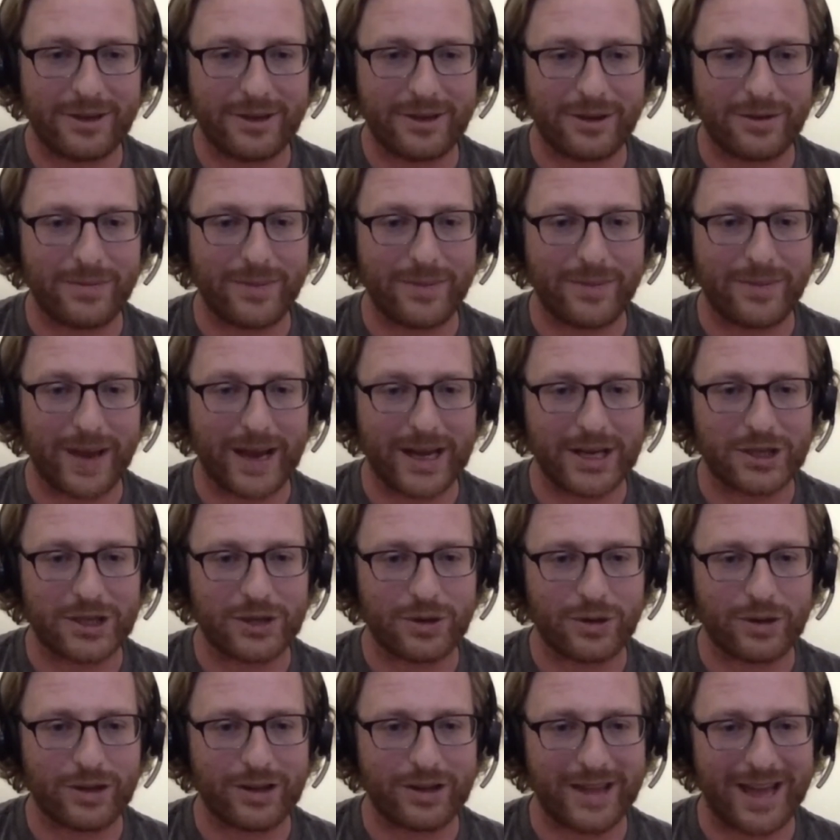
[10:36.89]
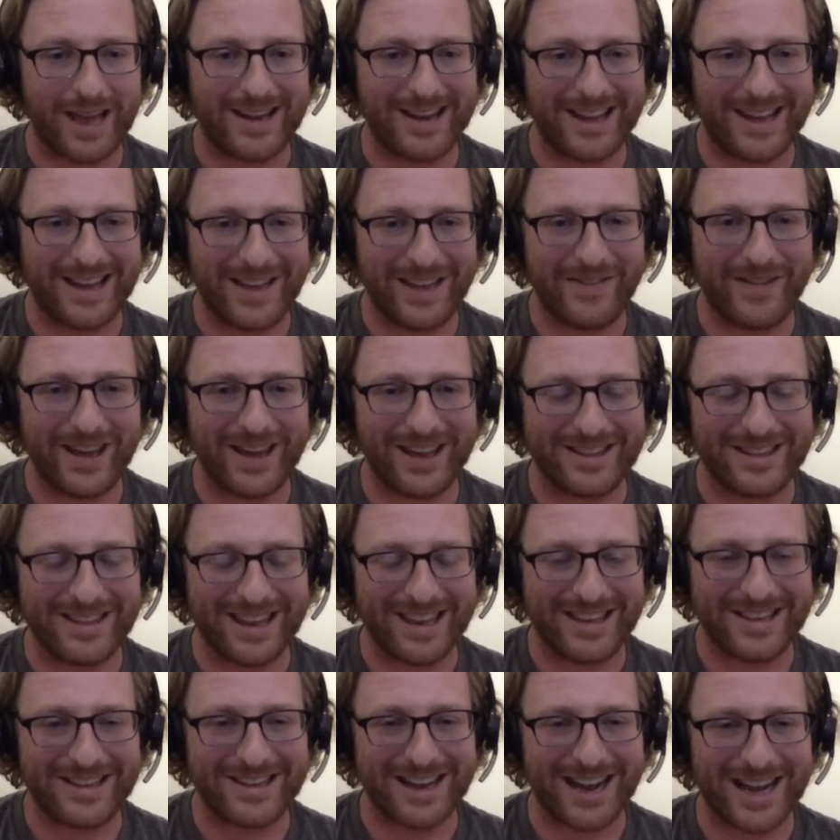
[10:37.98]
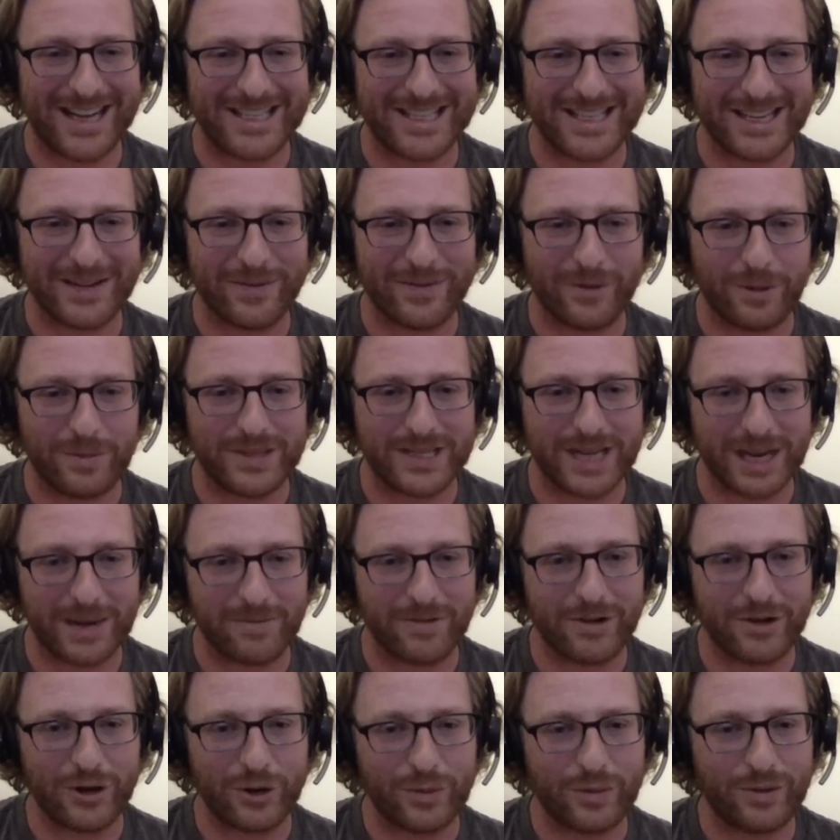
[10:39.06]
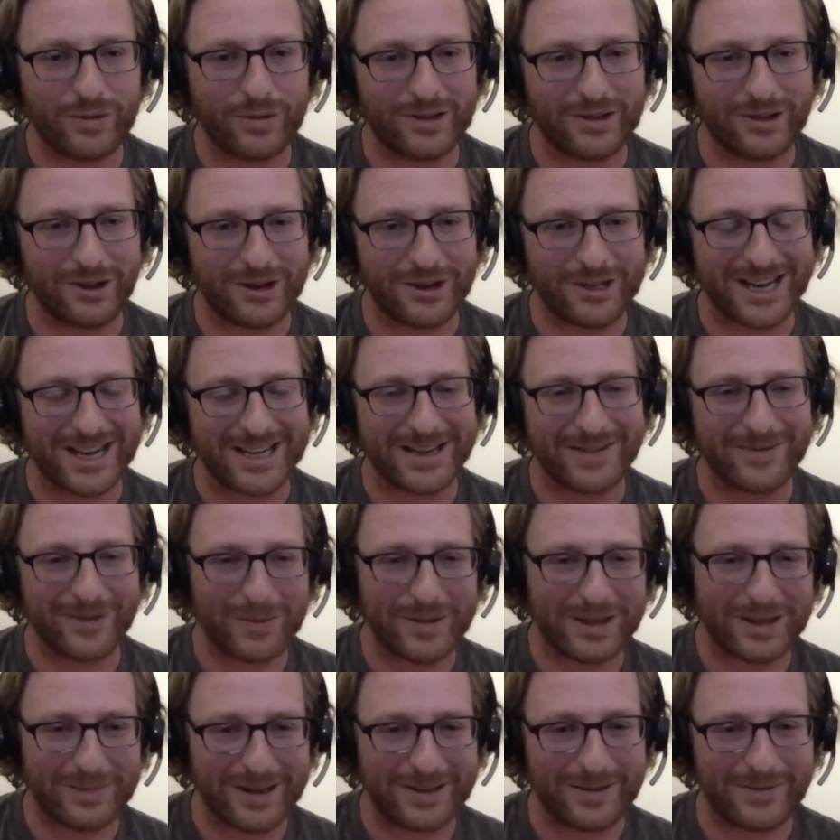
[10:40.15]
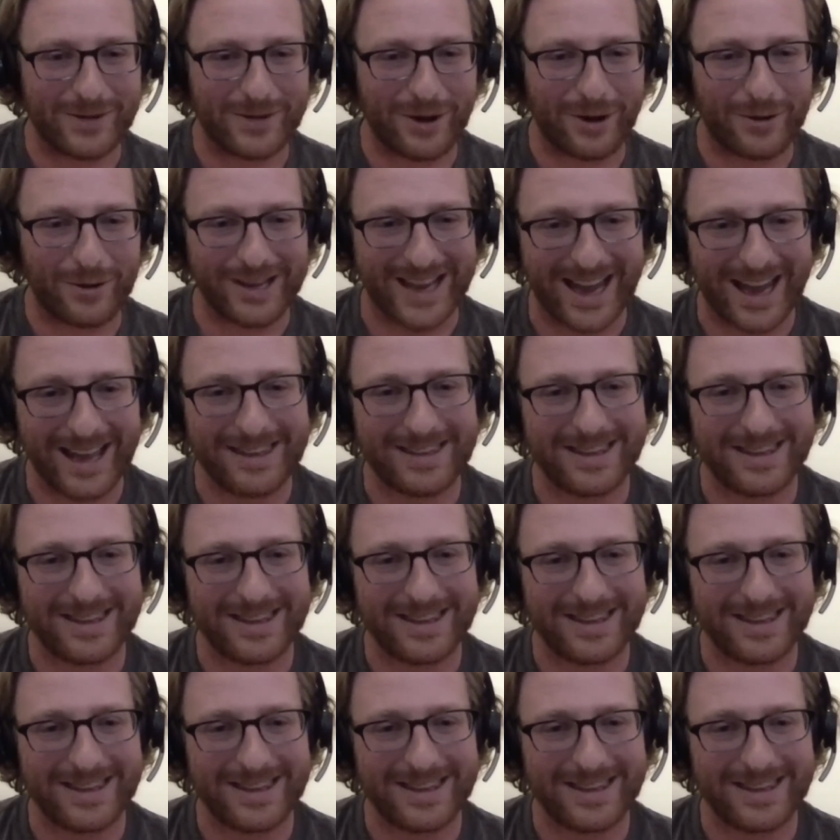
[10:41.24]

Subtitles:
to make sure that EV is charging from cheap renewables and not charging from expensive coal and gas.